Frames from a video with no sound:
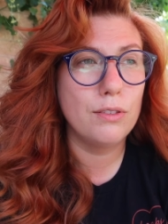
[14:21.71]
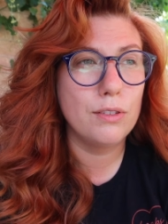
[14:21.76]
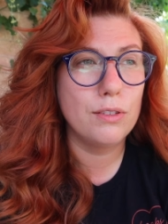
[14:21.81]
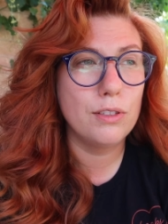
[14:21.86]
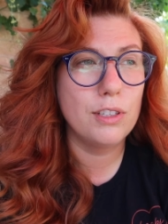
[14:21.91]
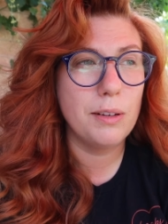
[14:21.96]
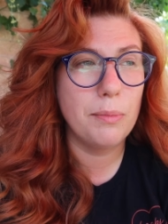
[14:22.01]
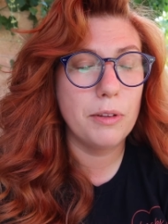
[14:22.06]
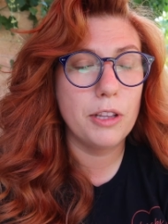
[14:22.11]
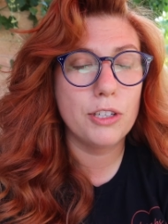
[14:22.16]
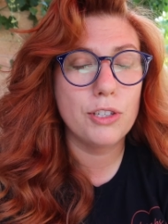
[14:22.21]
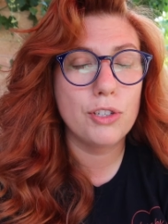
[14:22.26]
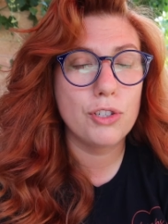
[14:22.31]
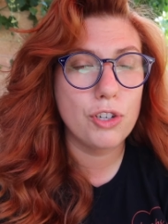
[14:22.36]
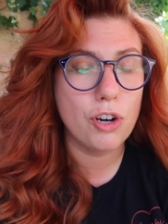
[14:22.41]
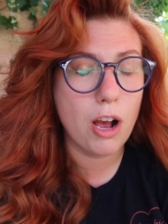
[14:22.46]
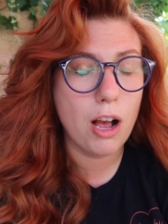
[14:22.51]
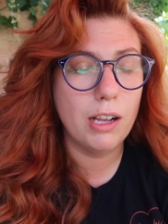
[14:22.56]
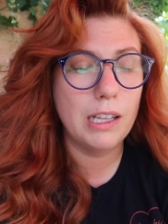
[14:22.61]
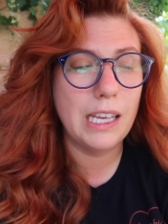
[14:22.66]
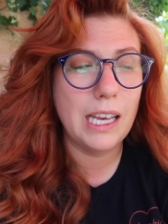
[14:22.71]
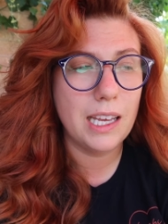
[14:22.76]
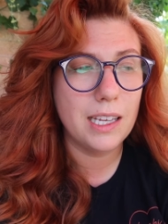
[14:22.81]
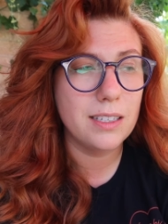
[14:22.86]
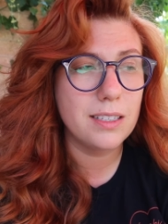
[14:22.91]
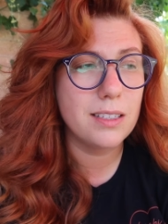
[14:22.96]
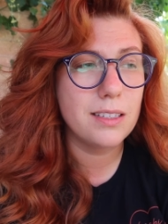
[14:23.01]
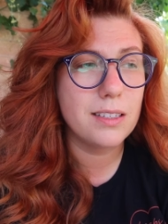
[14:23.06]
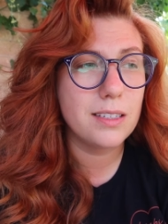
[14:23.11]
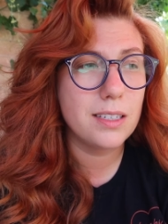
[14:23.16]
some of the
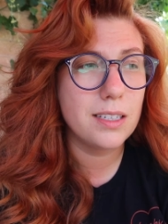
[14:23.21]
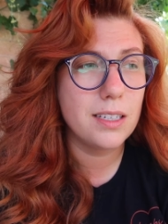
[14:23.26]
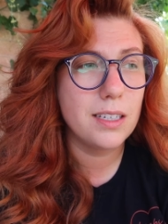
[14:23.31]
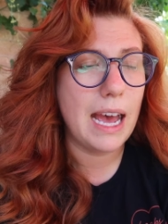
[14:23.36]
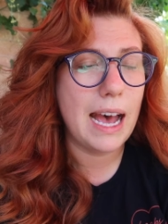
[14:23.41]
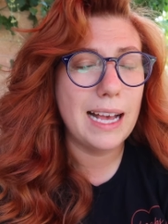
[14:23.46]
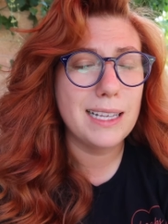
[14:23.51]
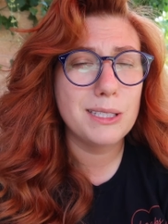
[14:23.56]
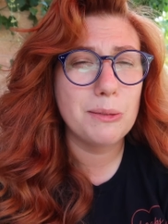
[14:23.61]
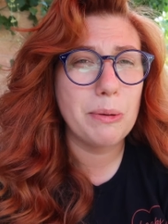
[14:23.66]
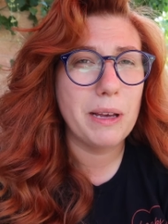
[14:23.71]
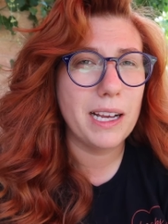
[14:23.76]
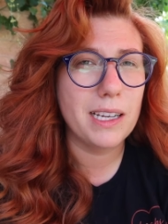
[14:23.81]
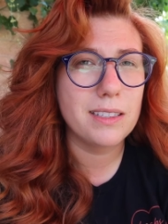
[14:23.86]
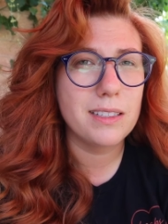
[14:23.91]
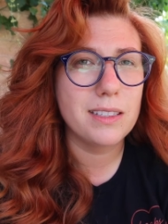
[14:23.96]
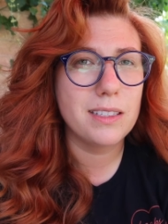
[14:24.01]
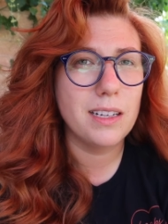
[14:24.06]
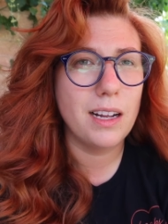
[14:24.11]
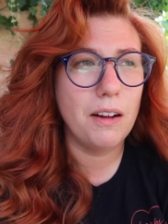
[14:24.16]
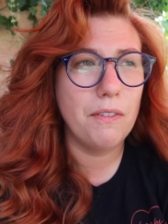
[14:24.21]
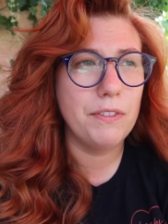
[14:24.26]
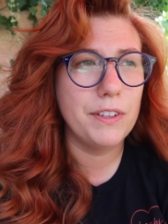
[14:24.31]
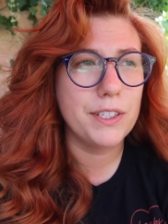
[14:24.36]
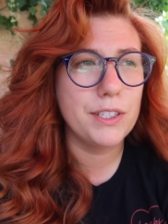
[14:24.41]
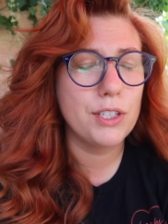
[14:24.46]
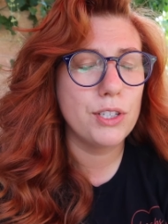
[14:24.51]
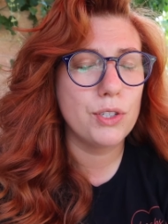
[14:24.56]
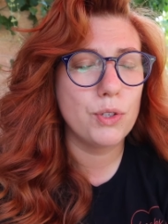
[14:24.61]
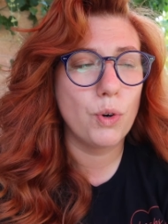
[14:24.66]
strongest aspects of
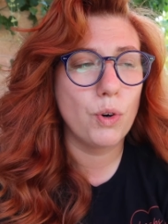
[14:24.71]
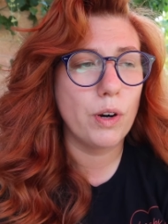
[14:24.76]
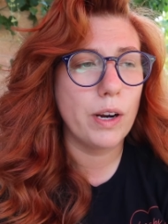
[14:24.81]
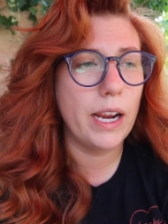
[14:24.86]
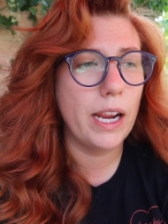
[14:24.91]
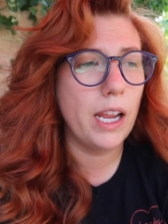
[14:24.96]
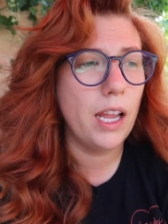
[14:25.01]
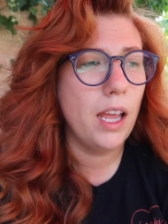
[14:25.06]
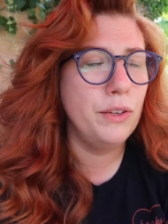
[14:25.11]
this story.